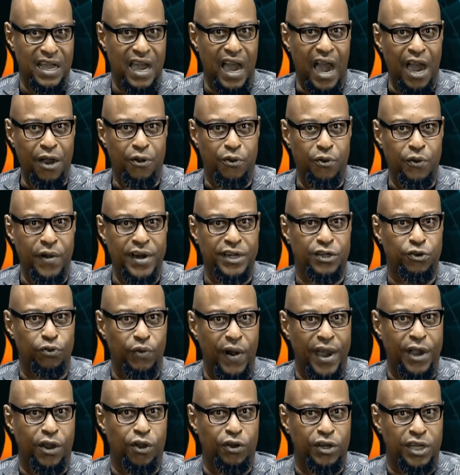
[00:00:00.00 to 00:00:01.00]
Accurate
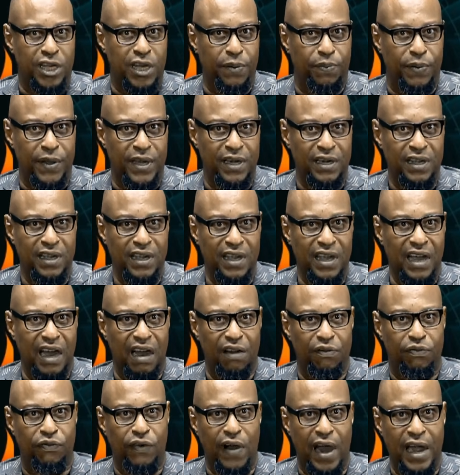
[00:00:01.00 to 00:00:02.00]
record keeping
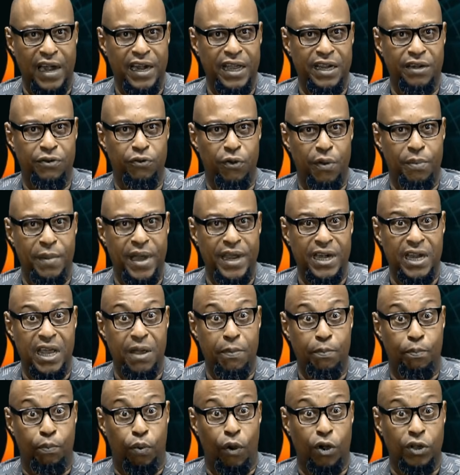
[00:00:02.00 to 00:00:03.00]
and filing remain
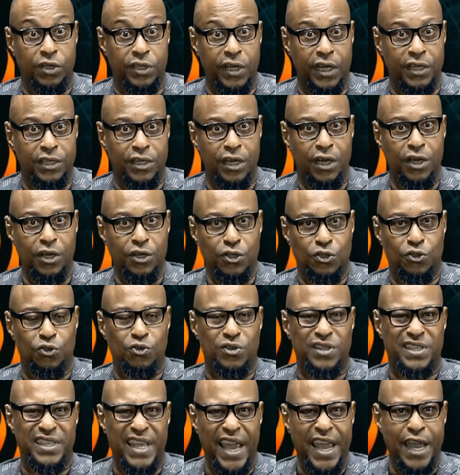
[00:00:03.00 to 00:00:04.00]
important to
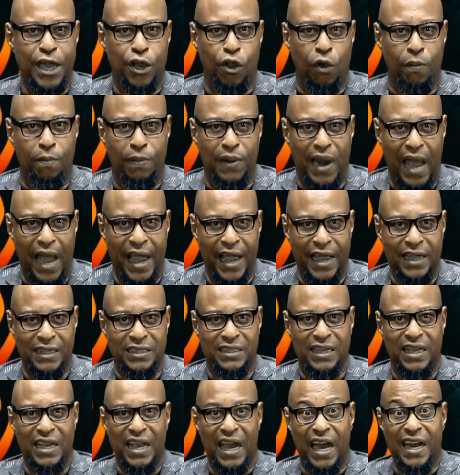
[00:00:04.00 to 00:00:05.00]
stay
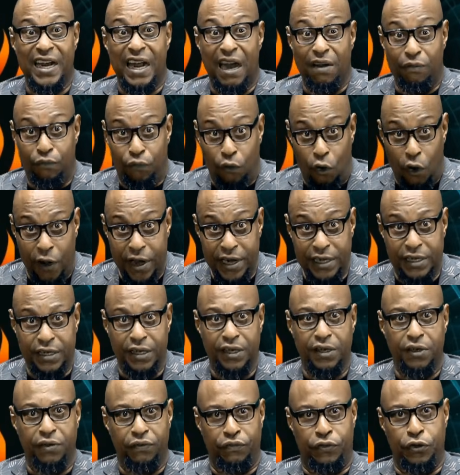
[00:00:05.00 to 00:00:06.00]
compliant and avoid
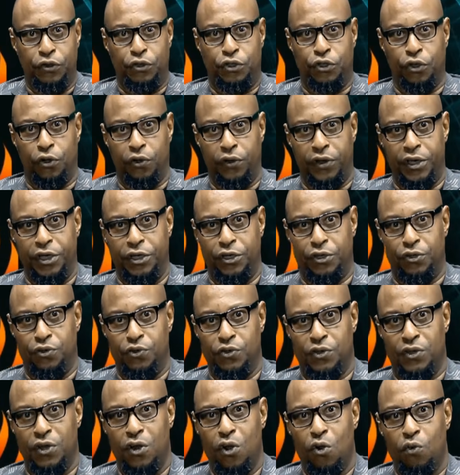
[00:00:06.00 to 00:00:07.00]
future
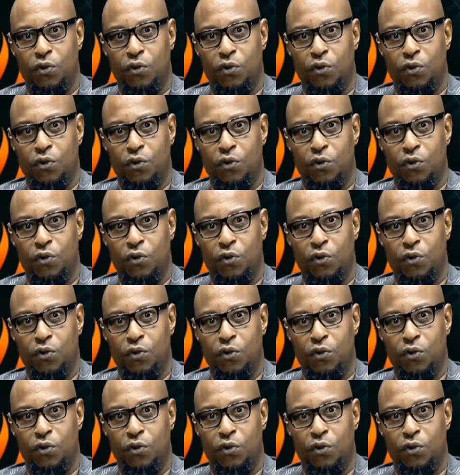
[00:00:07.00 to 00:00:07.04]
issues.